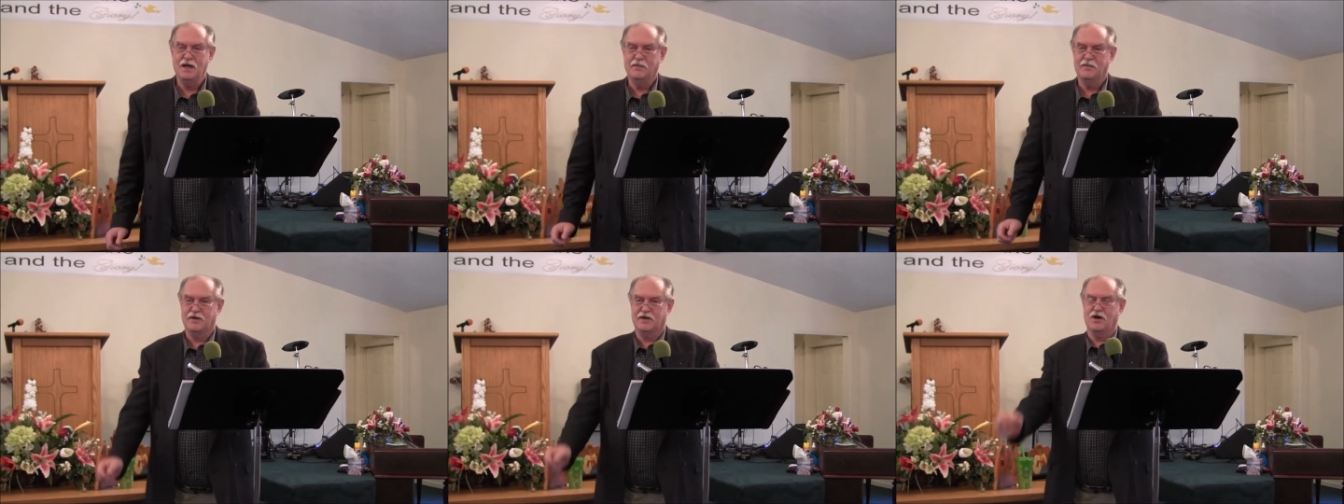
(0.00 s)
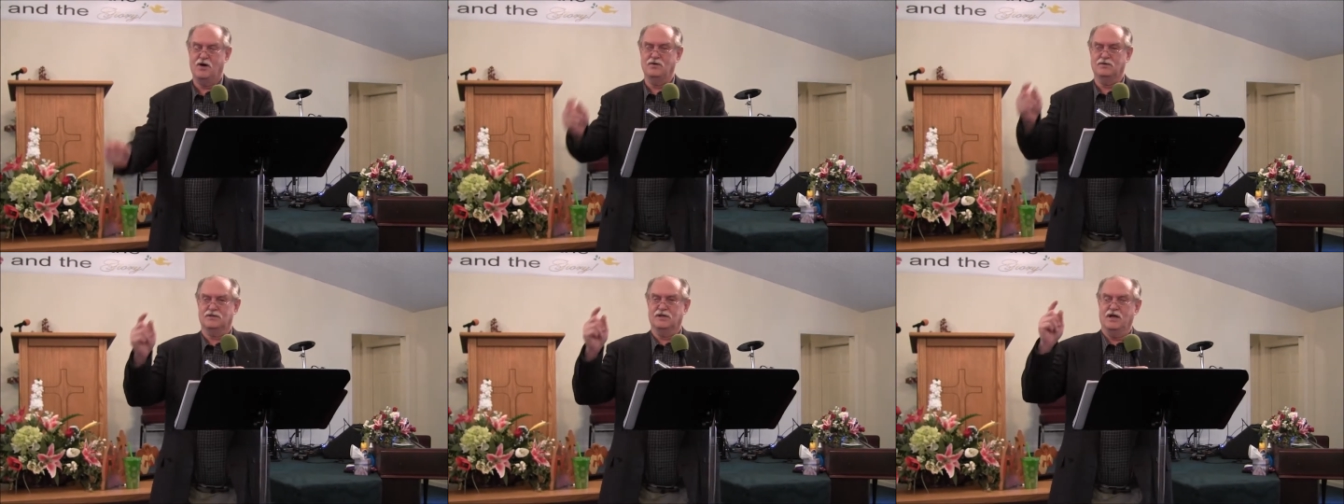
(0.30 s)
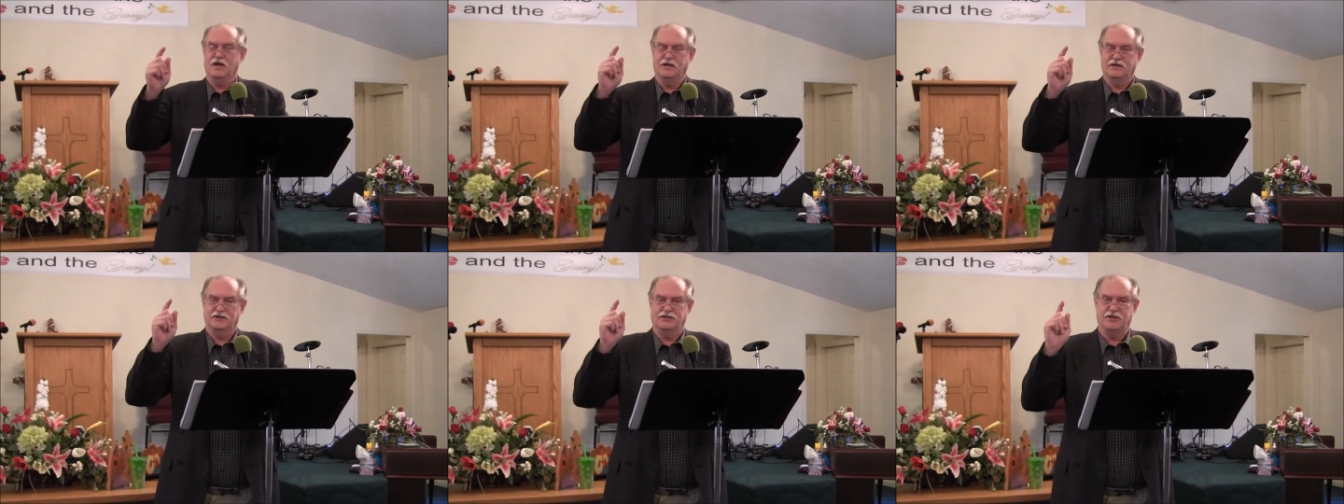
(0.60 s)
Because
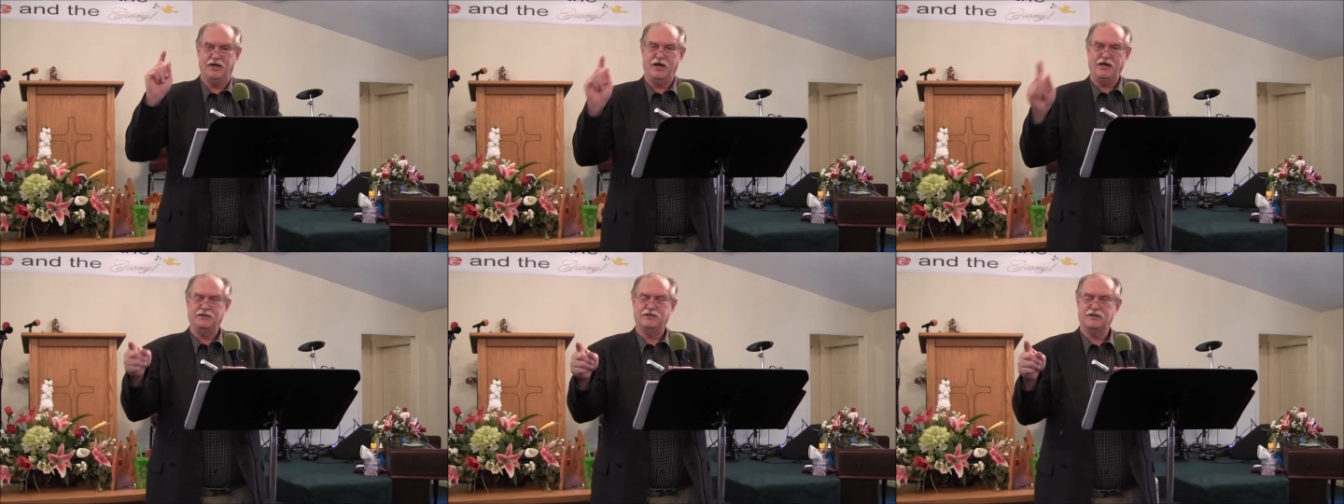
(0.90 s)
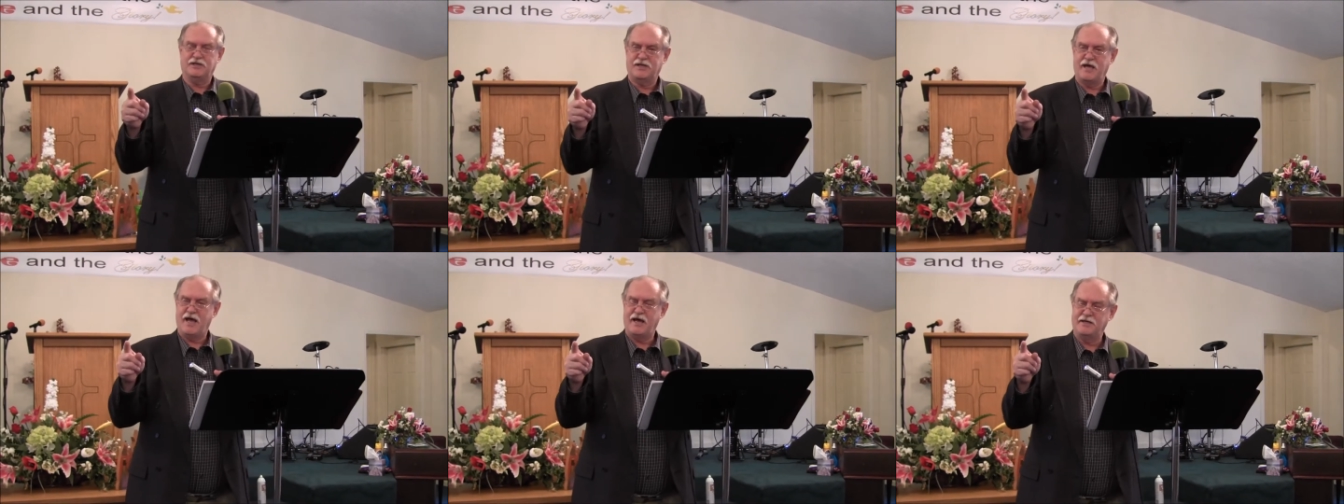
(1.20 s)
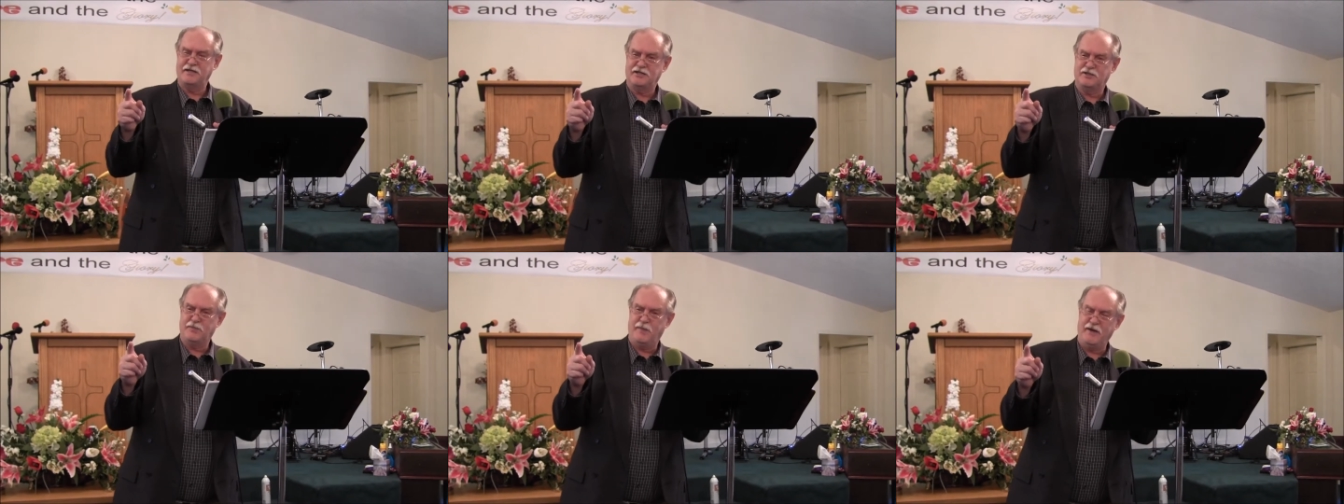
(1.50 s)
Jesus
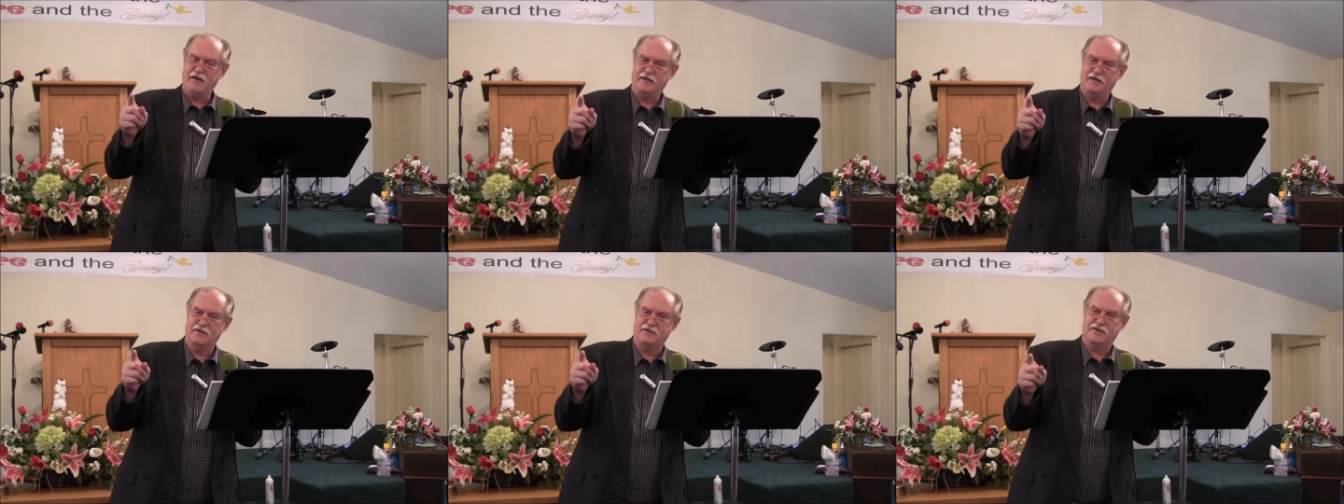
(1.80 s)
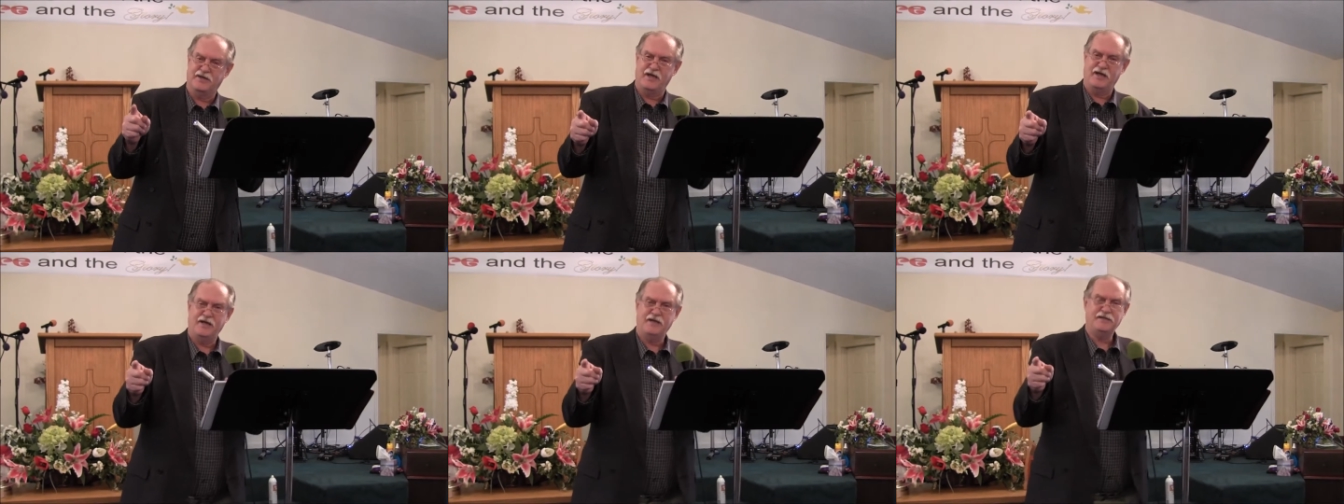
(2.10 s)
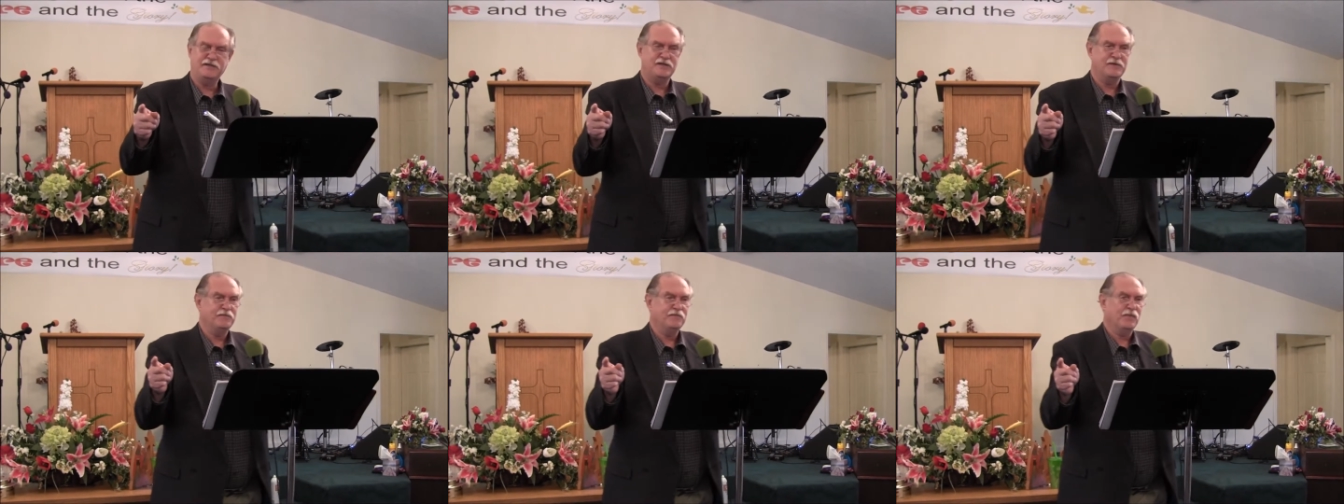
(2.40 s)
had to speak to
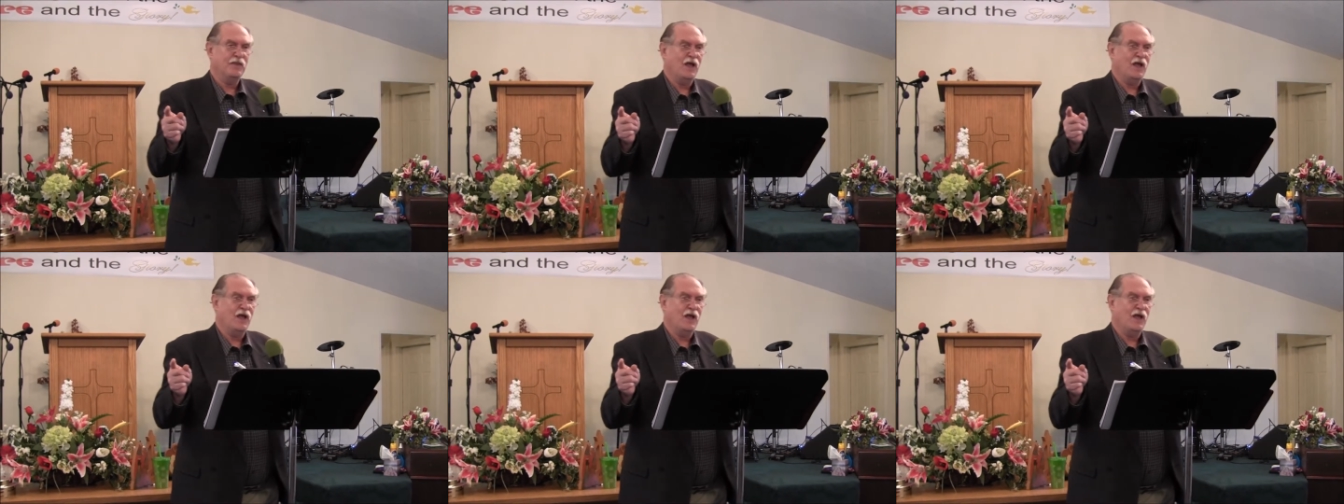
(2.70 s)
things,